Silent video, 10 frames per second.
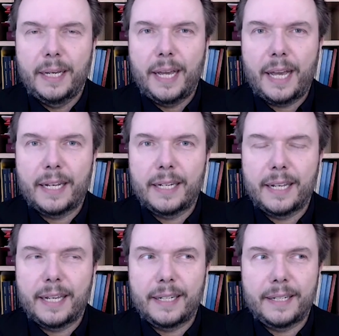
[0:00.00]
and
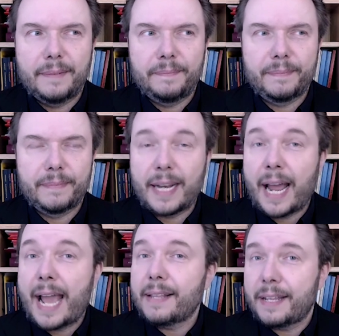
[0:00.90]
and and
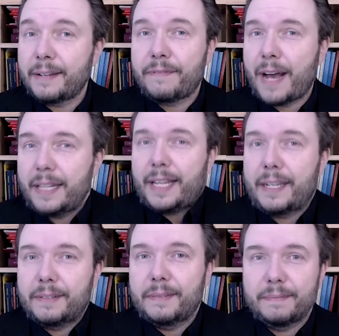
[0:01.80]
I then finally
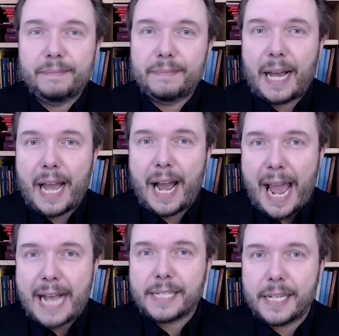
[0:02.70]
I, I
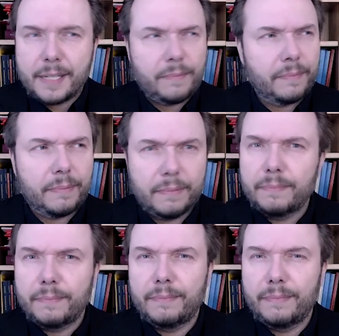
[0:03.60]
asked, I said,
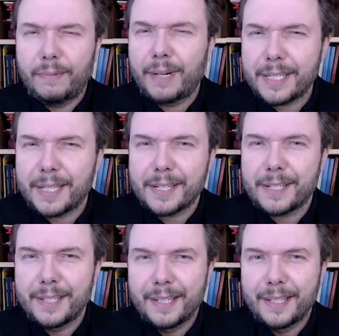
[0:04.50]
"What is this?"